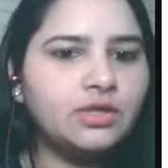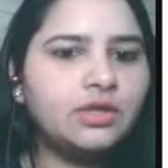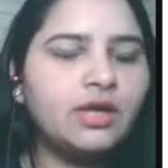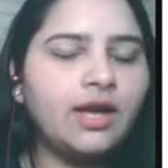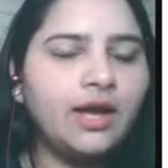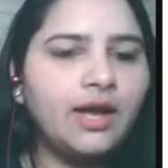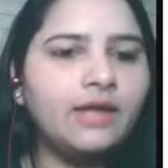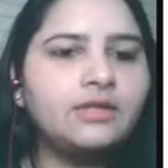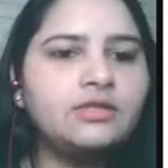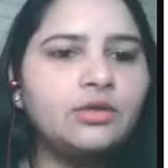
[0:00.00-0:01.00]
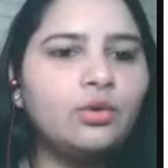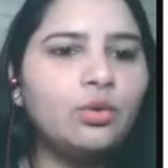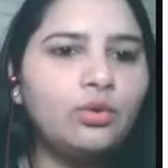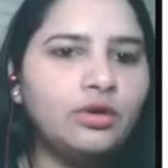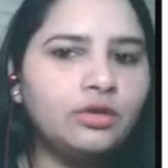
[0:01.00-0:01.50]
it, and the
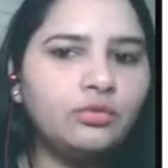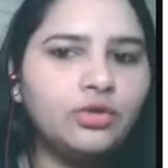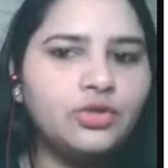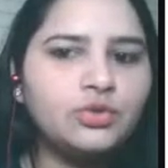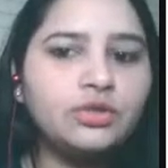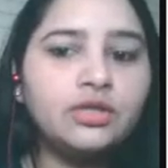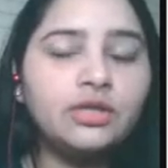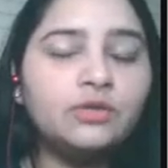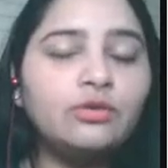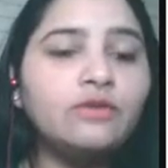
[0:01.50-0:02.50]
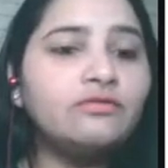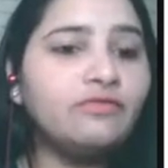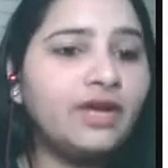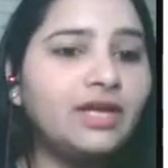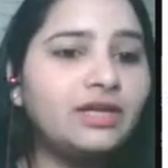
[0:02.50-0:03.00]
old individual, they do not
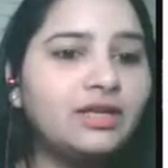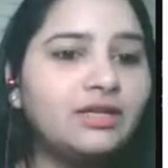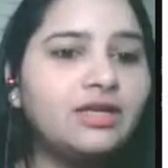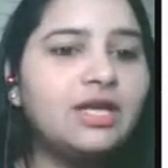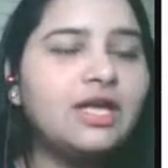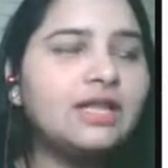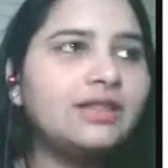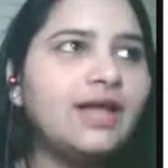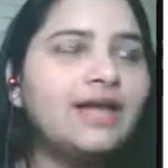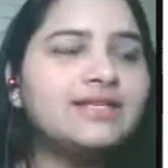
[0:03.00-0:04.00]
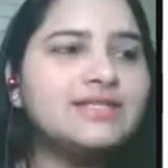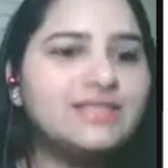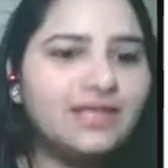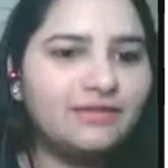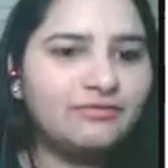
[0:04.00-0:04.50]
find it that
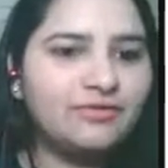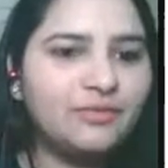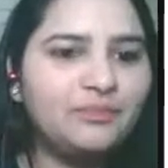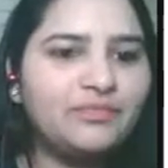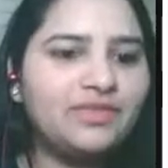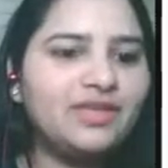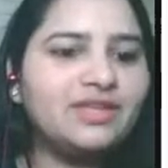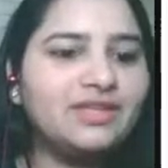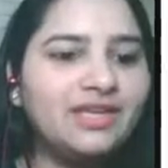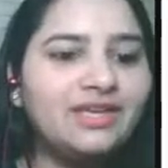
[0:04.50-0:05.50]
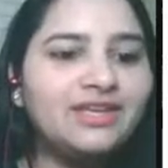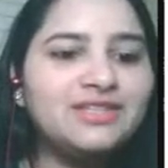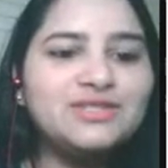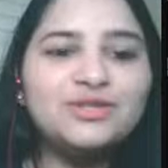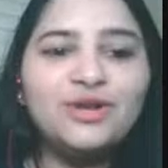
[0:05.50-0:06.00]
safe. They think
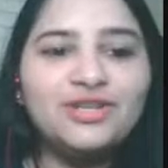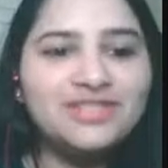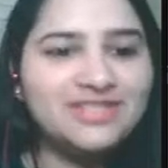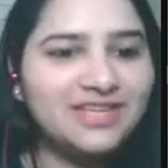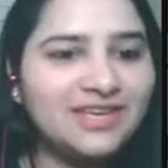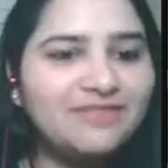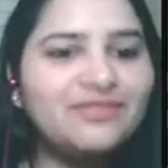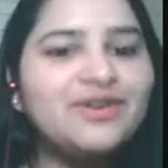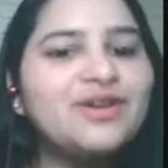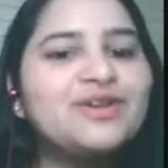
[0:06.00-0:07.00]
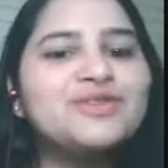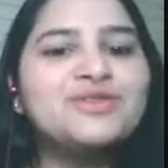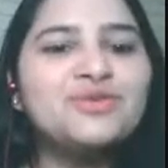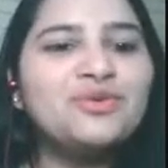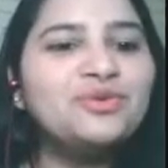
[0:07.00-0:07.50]
it's not safe,
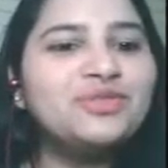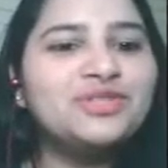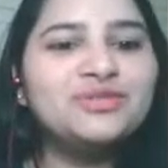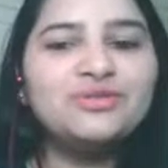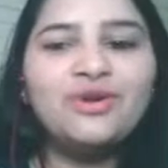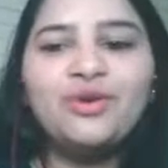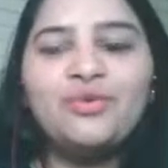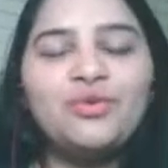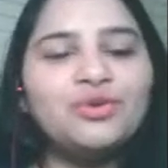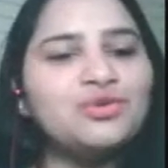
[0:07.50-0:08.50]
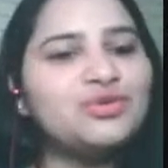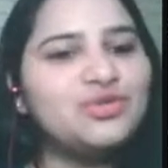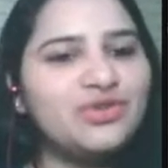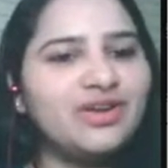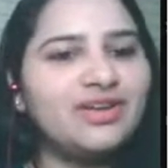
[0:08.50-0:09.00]
so they do not want to
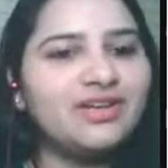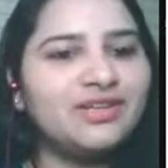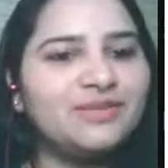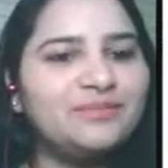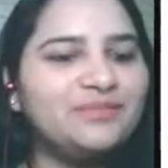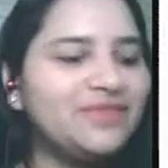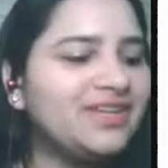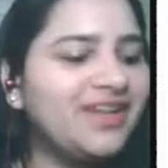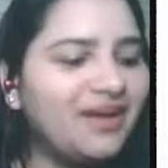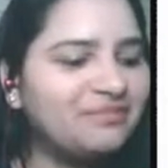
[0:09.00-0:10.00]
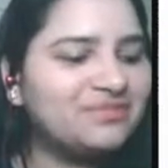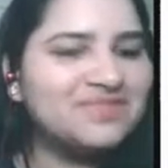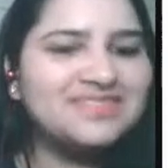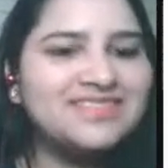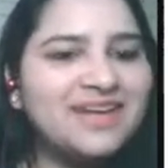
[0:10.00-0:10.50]
try it. It
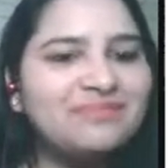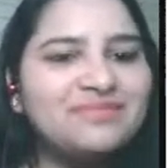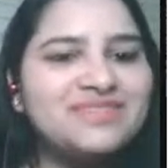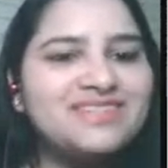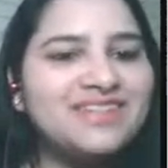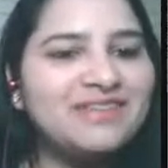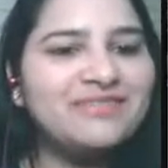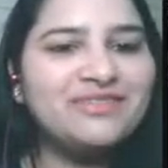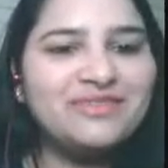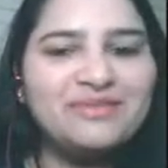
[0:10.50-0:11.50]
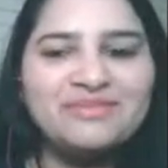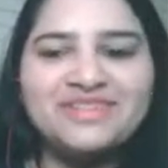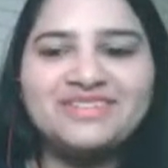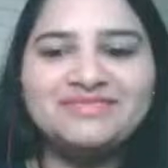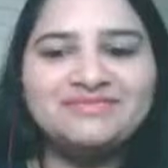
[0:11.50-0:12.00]
happens in every
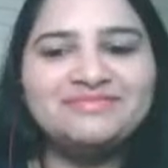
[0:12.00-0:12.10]
family.